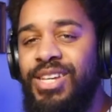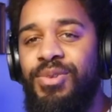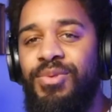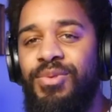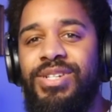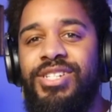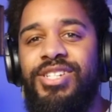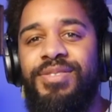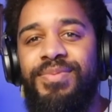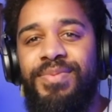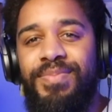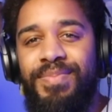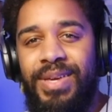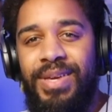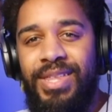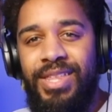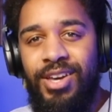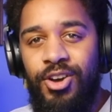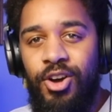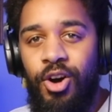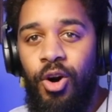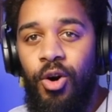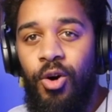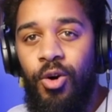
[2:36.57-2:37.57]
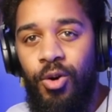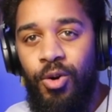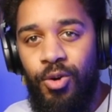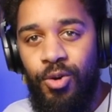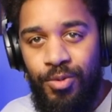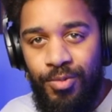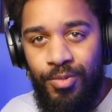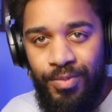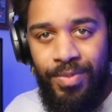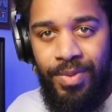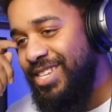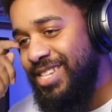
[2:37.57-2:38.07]
I said, what should be the goal
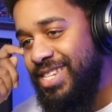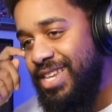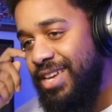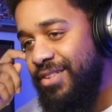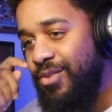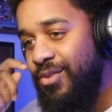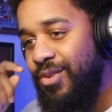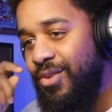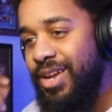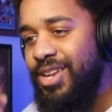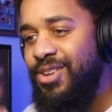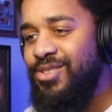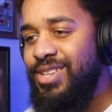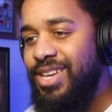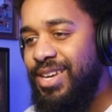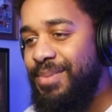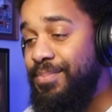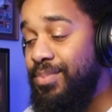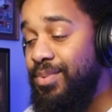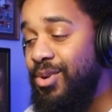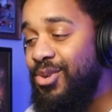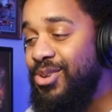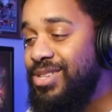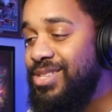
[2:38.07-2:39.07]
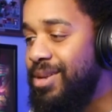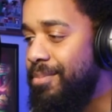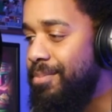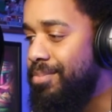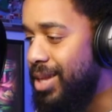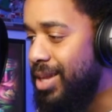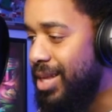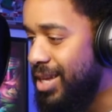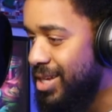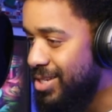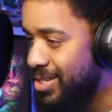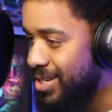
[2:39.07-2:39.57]
for this giveaway? And he was like, bro, it's a
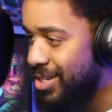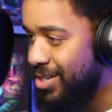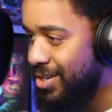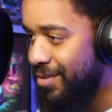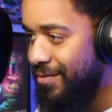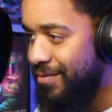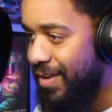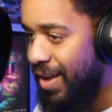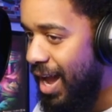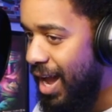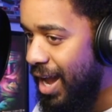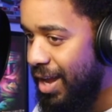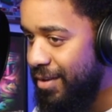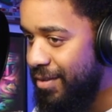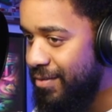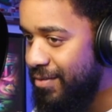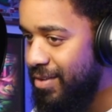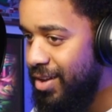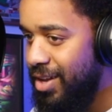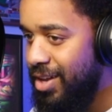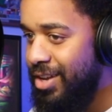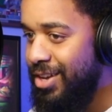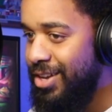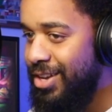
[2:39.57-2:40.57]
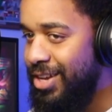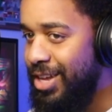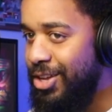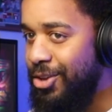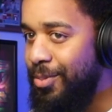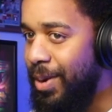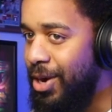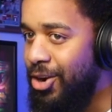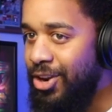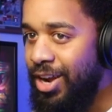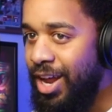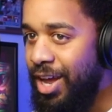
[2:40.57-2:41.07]
PlayStation 5.
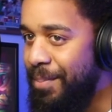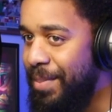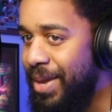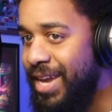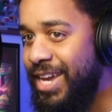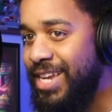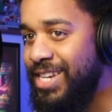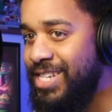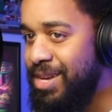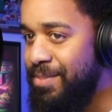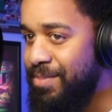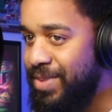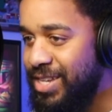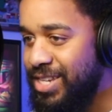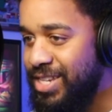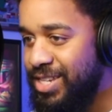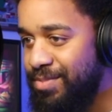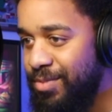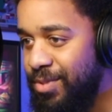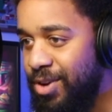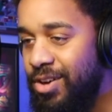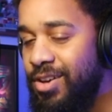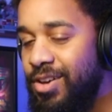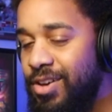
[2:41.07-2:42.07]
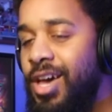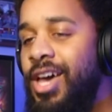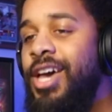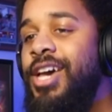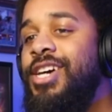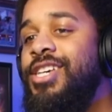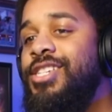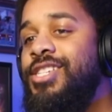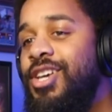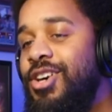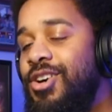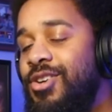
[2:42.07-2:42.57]
You better not make it something small.
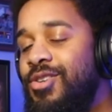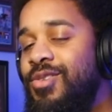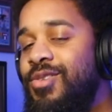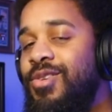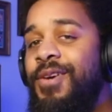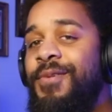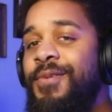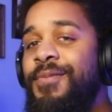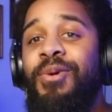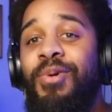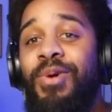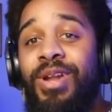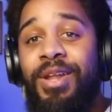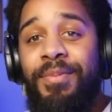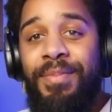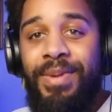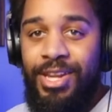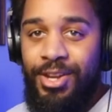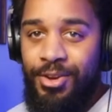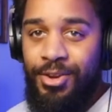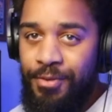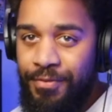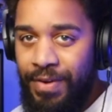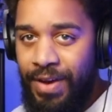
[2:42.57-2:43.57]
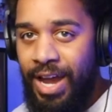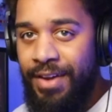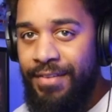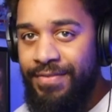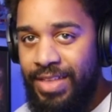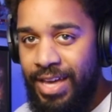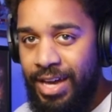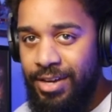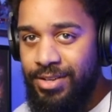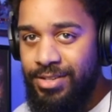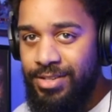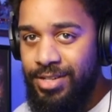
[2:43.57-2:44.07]
So he wanted me to do
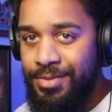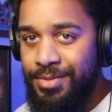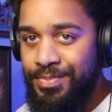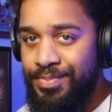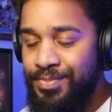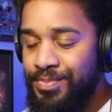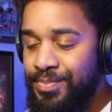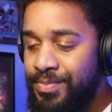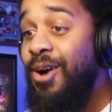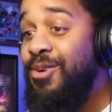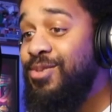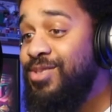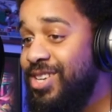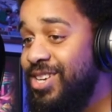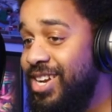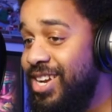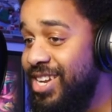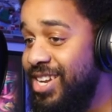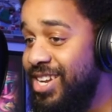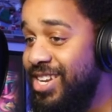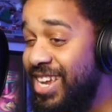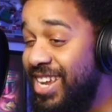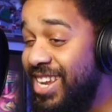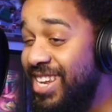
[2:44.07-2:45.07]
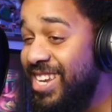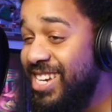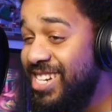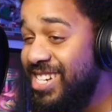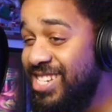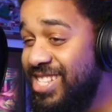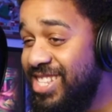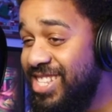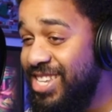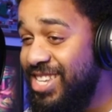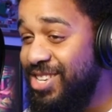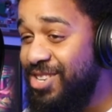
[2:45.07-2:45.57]
5,000. I was gonna
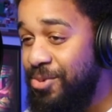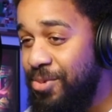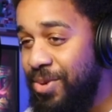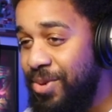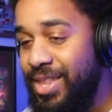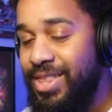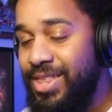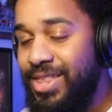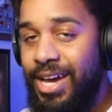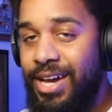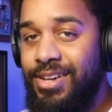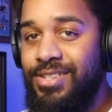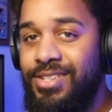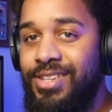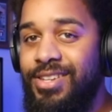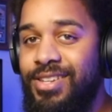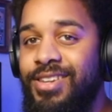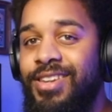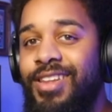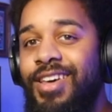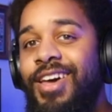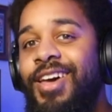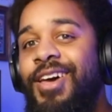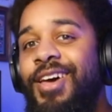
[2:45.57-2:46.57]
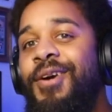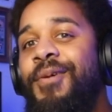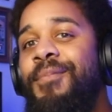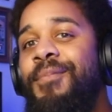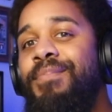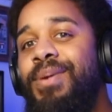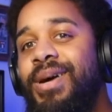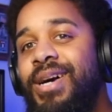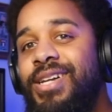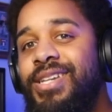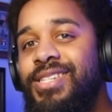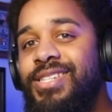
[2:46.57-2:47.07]
initially do 1,000,
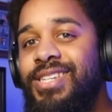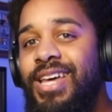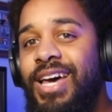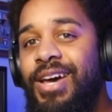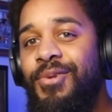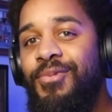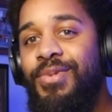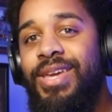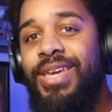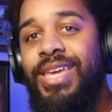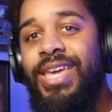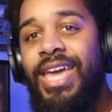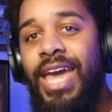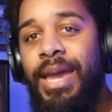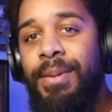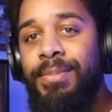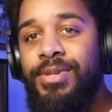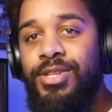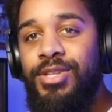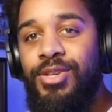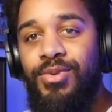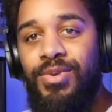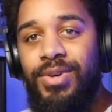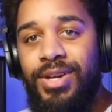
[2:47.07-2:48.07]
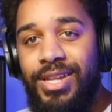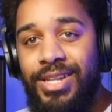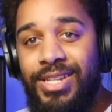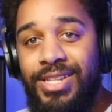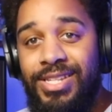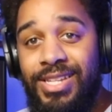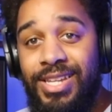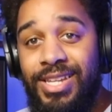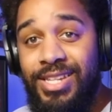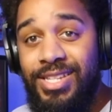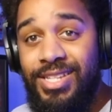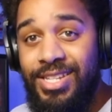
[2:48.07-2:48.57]
but we came to a
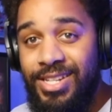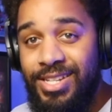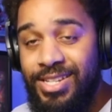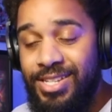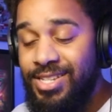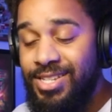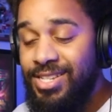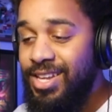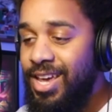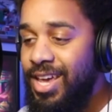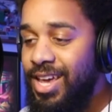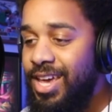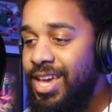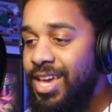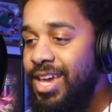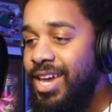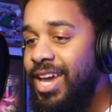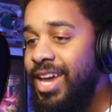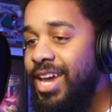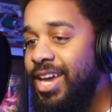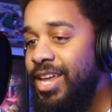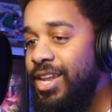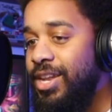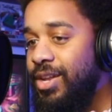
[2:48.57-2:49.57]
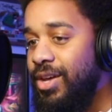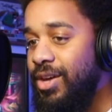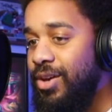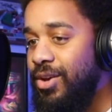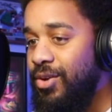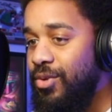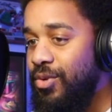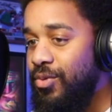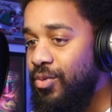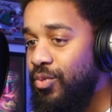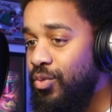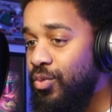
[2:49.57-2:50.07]
consensus and
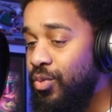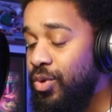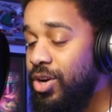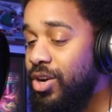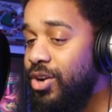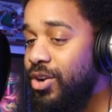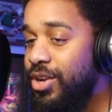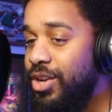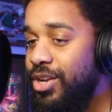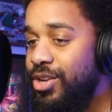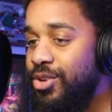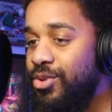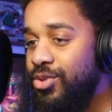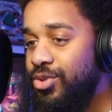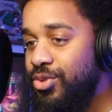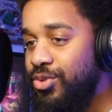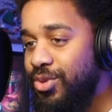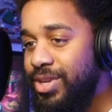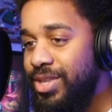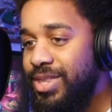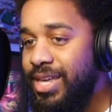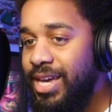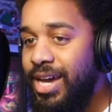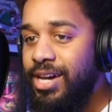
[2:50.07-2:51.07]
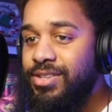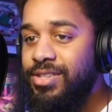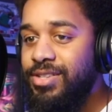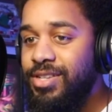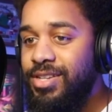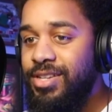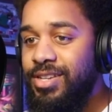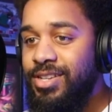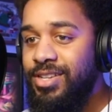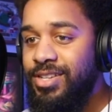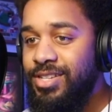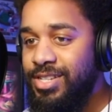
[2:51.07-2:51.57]
we're going to do
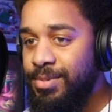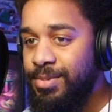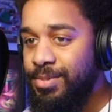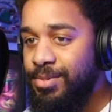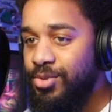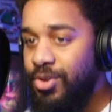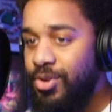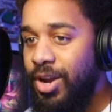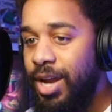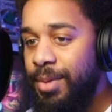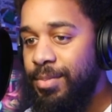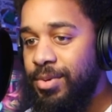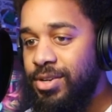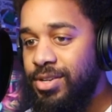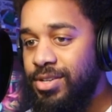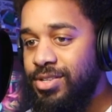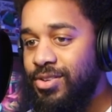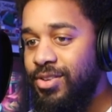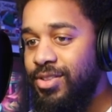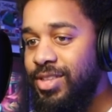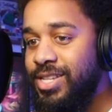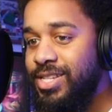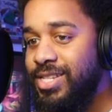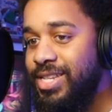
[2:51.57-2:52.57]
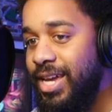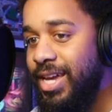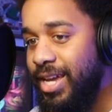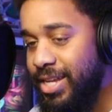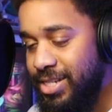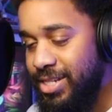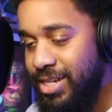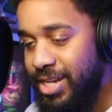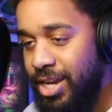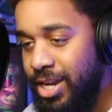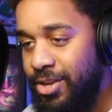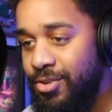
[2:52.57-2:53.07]
3,000 subscribers on the
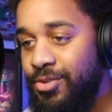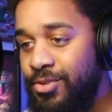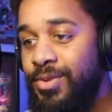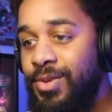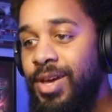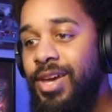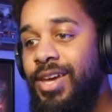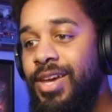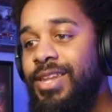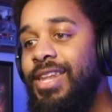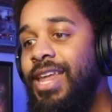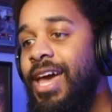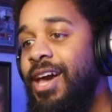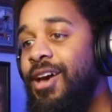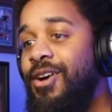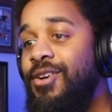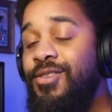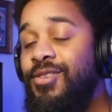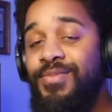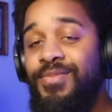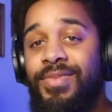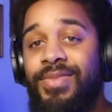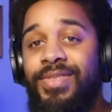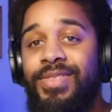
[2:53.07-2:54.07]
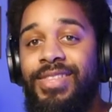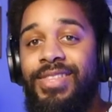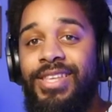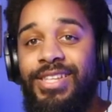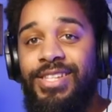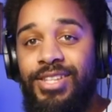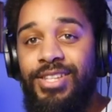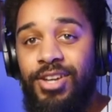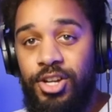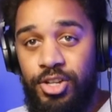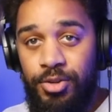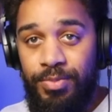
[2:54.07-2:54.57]
second channel. Now,
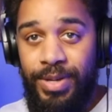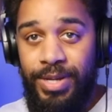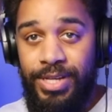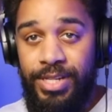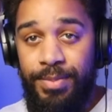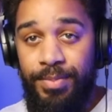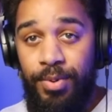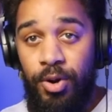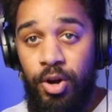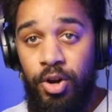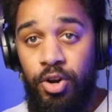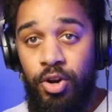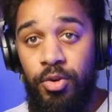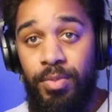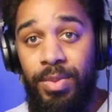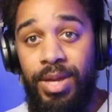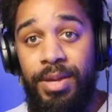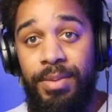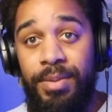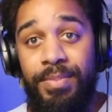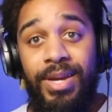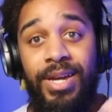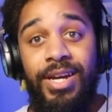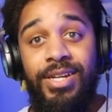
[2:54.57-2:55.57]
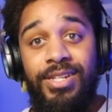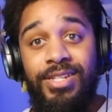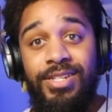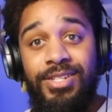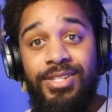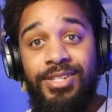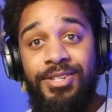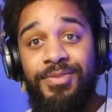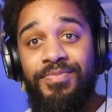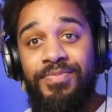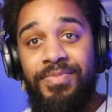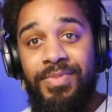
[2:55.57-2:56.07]
this also plays a part on me
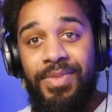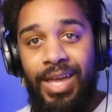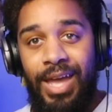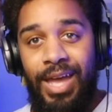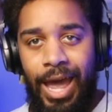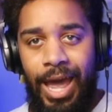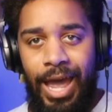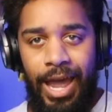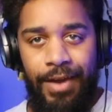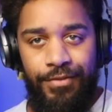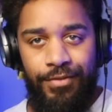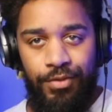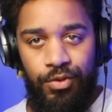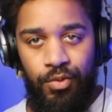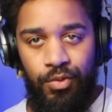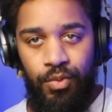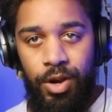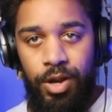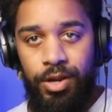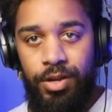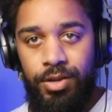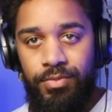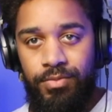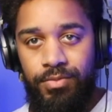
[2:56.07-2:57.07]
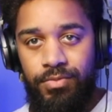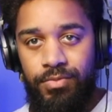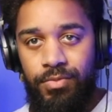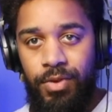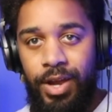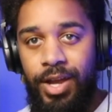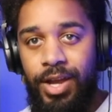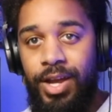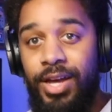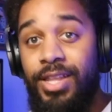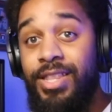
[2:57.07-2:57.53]
because I have to work, right?